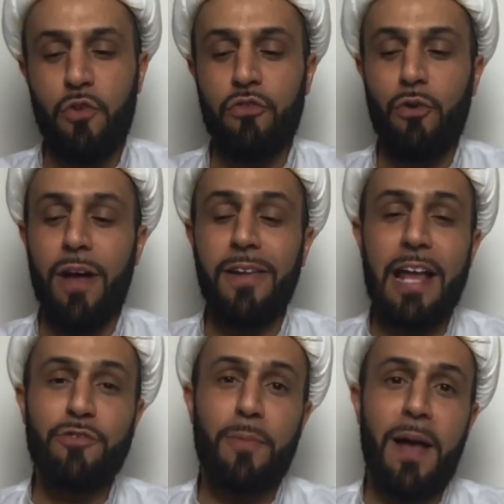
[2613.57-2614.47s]
So
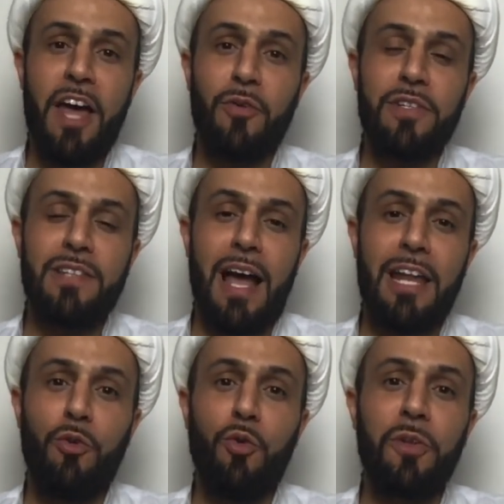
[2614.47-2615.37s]
Allah subhanahu wa
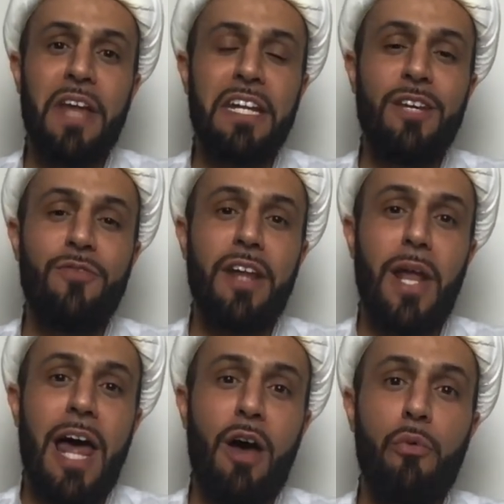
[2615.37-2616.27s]
ta'ala will not even
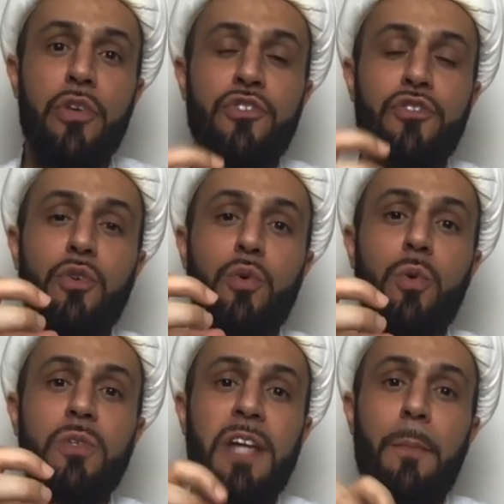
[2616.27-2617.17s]
allow this
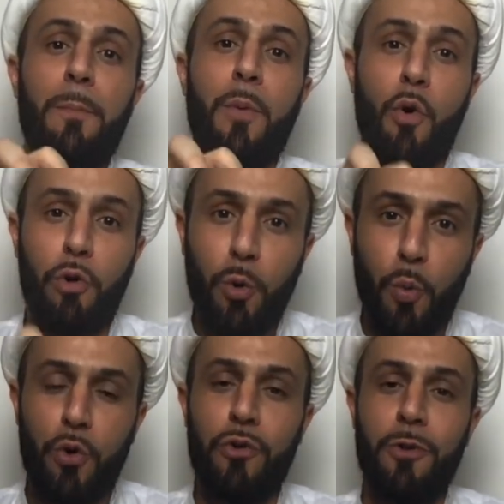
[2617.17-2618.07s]

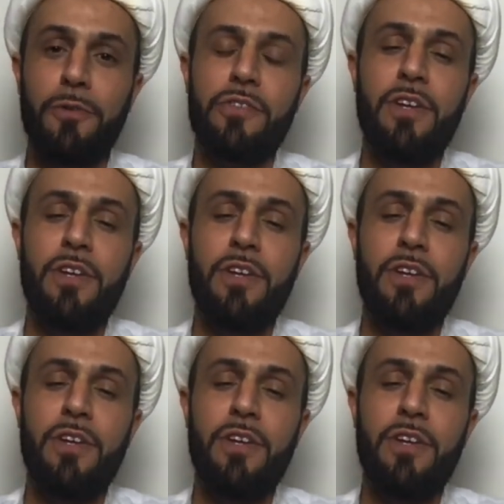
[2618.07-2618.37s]
temporal world